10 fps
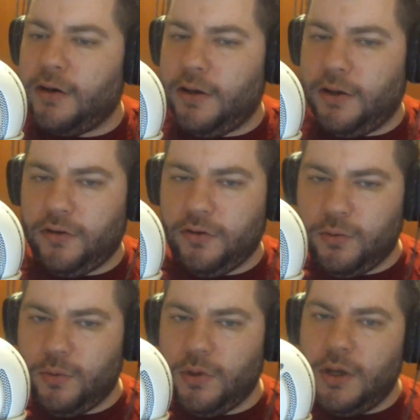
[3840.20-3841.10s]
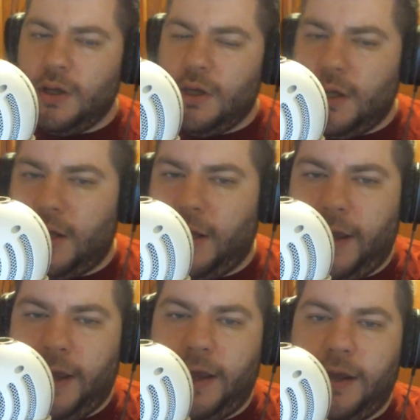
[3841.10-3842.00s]
into,
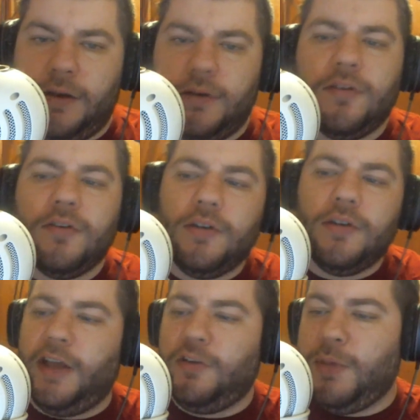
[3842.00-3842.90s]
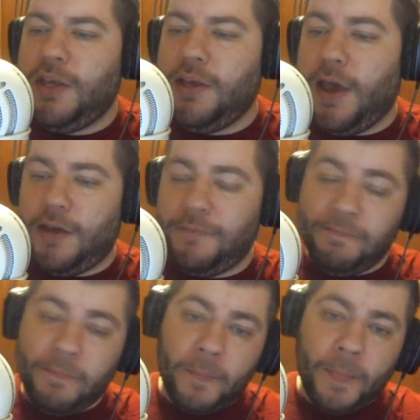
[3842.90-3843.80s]
and it's PEA.
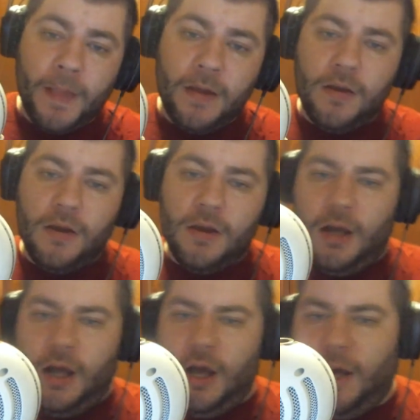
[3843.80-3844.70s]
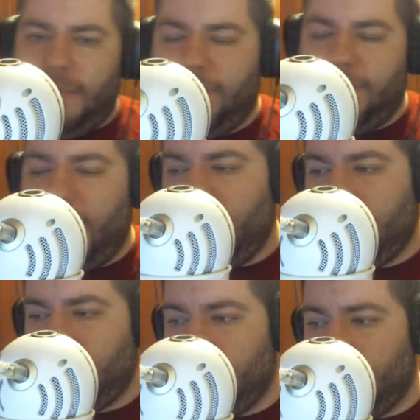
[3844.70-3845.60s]
Valve
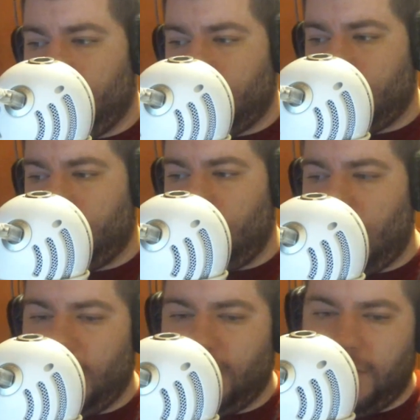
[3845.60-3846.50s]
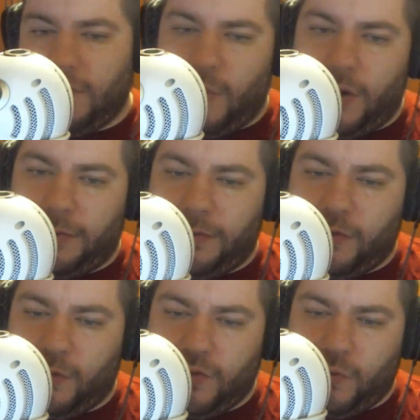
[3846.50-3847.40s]
basically sets the stage, and you're welcome to
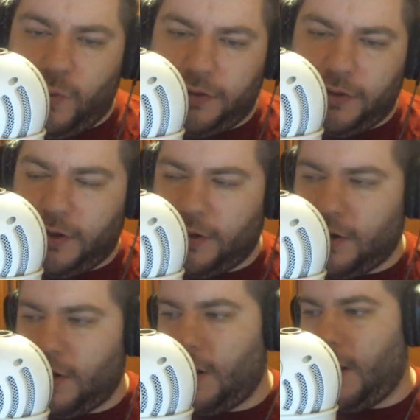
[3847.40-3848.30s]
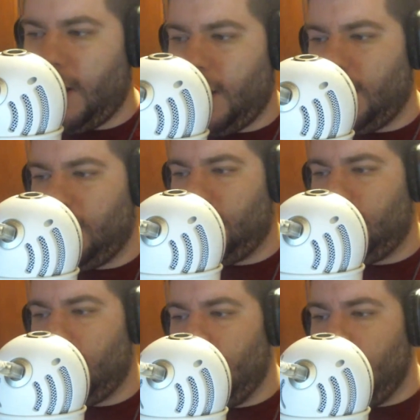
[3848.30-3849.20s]
do what you want on it.
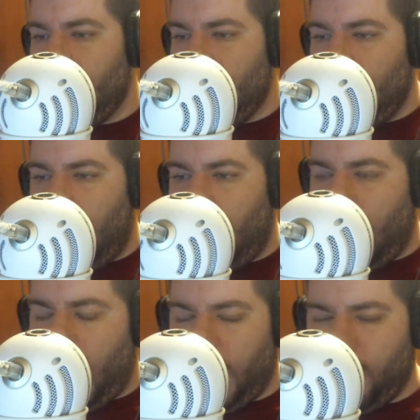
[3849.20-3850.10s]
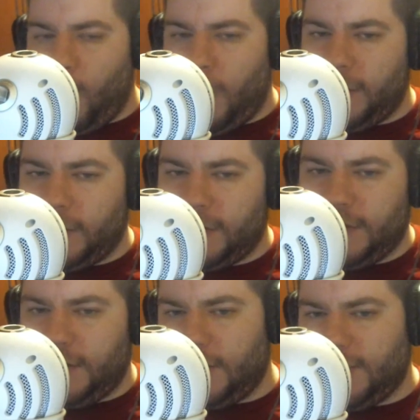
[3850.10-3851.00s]
And I want to
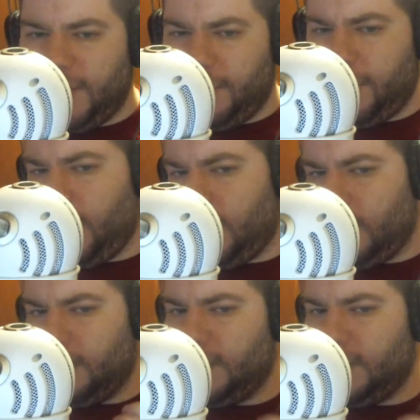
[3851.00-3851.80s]
see something,